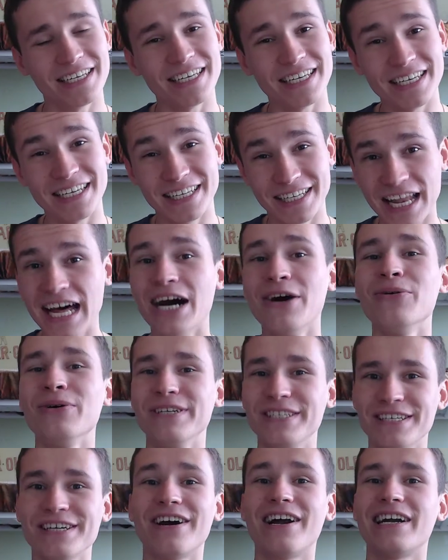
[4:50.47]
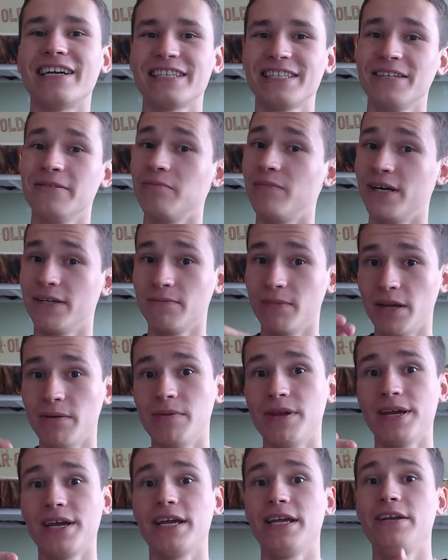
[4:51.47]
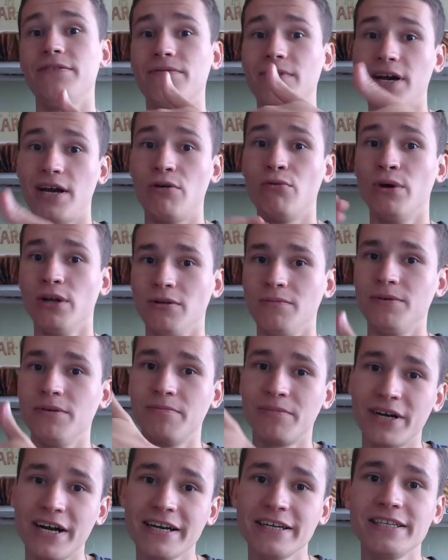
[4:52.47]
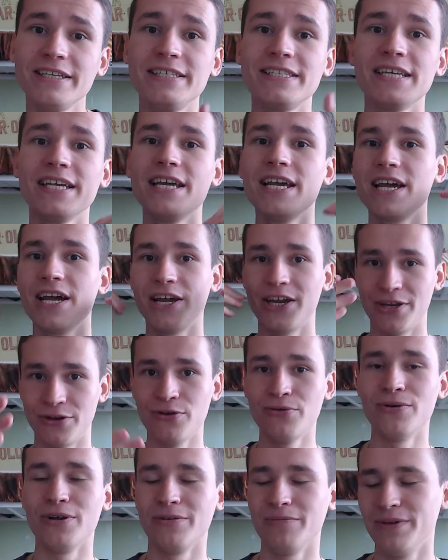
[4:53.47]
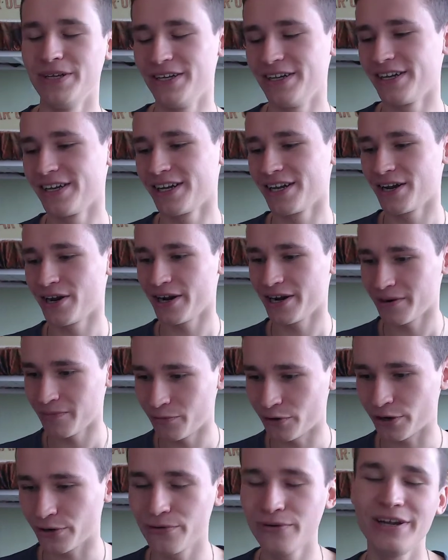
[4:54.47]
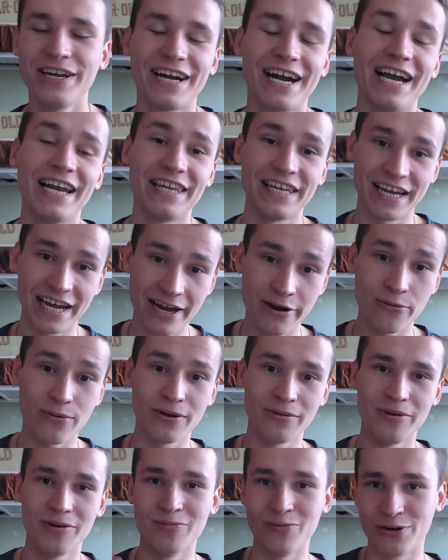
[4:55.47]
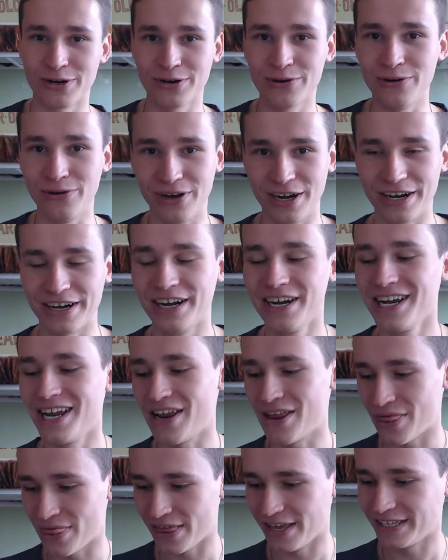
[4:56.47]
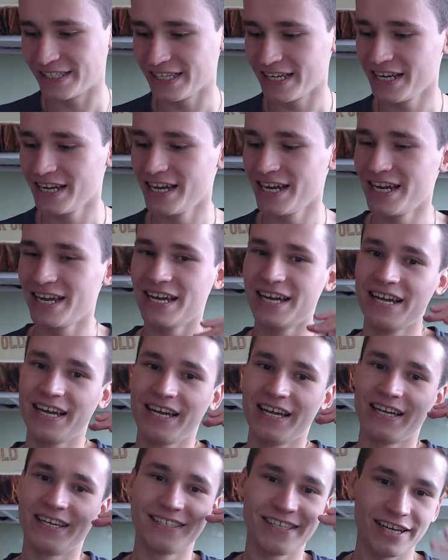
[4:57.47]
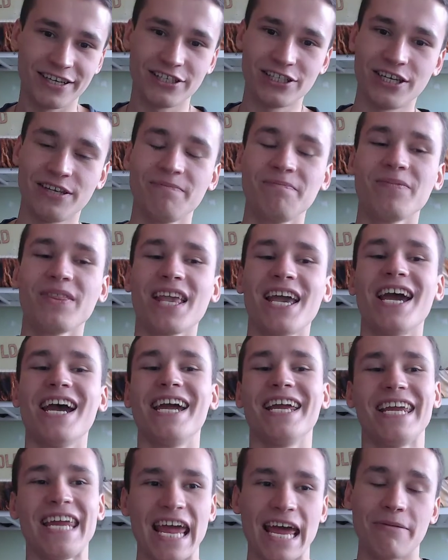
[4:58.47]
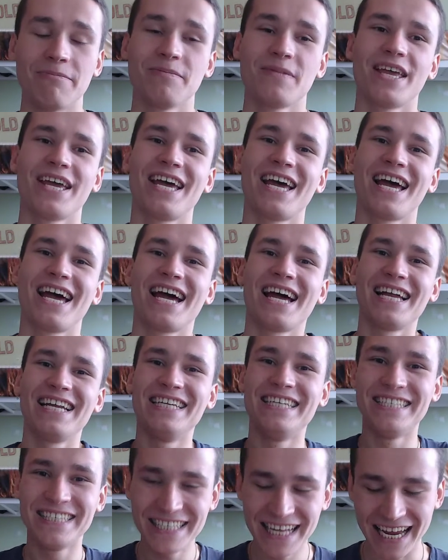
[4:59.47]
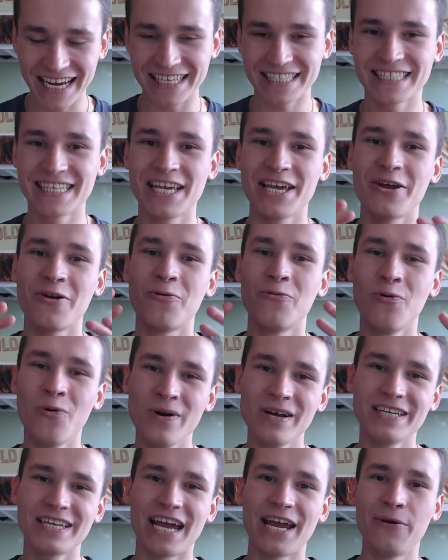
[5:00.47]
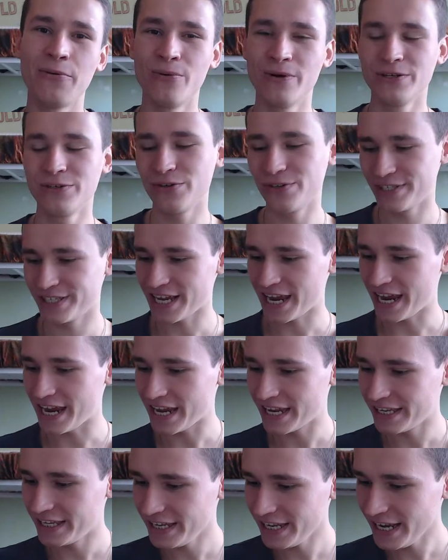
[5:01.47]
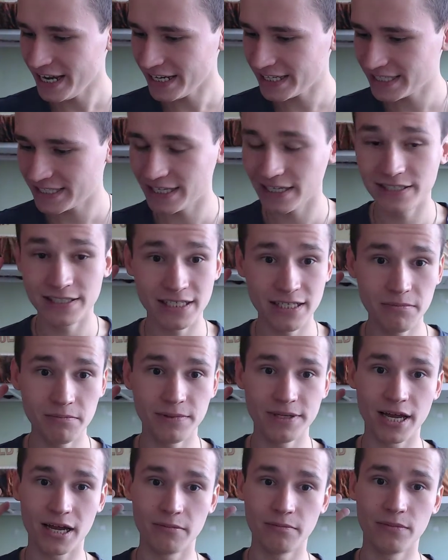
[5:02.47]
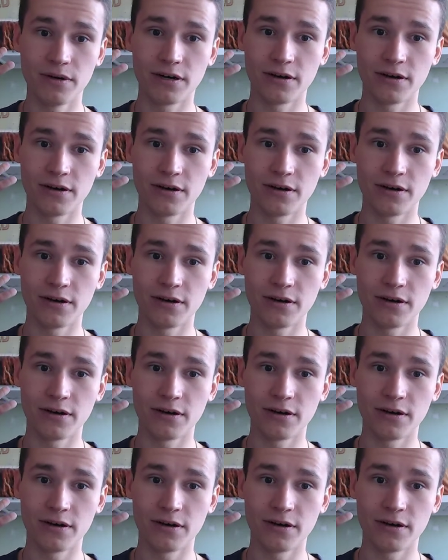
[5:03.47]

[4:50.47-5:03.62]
now is hard, but maybe if I will be practice, you will be more cooler and I will be more cooler in this section. Yeah. Next, what I want to say. Next tip number